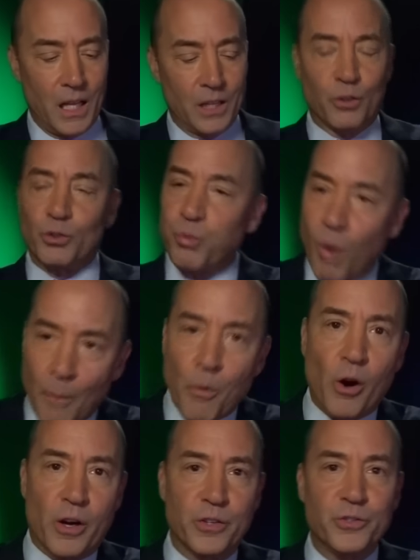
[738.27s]
There's one
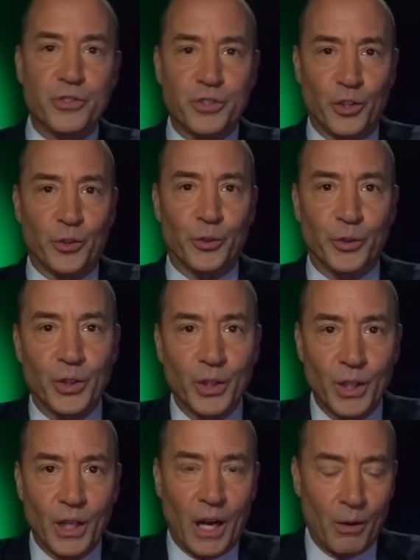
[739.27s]
more concern
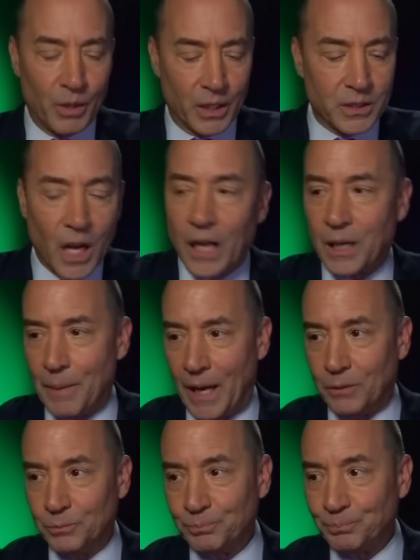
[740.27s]
I want to talk about.